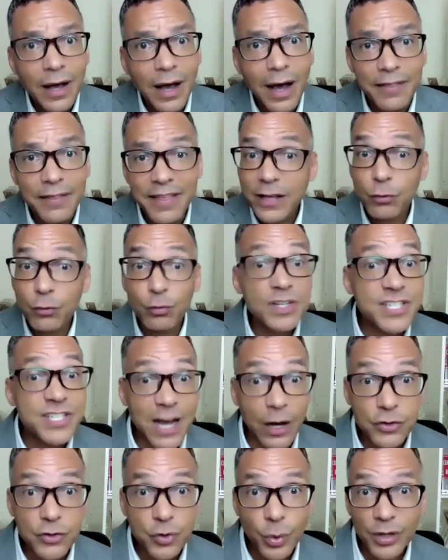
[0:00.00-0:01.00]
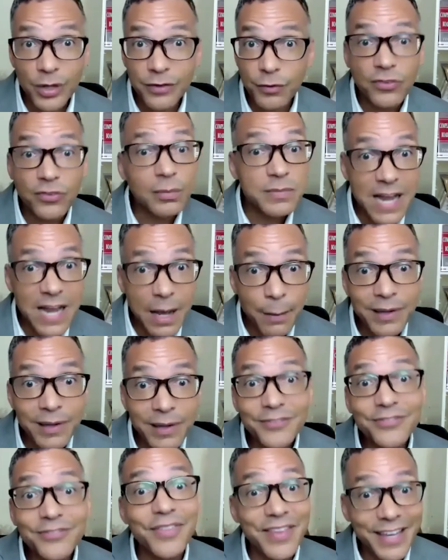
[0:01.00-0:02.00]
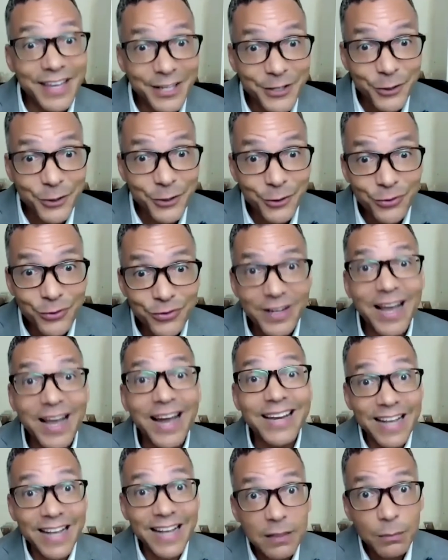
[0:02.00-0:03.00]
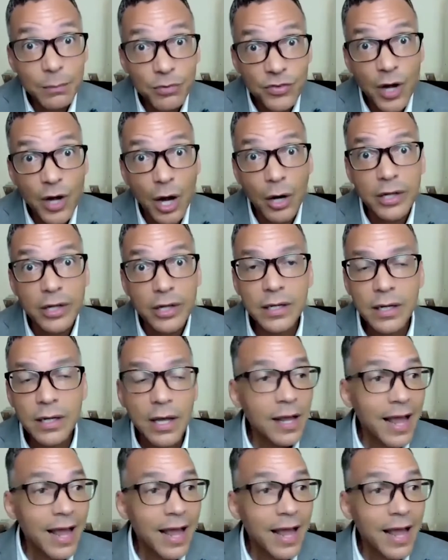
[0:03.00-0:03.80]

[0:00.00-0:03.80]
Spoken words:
They can reach out to us for some templates that they can use to kind of get them started,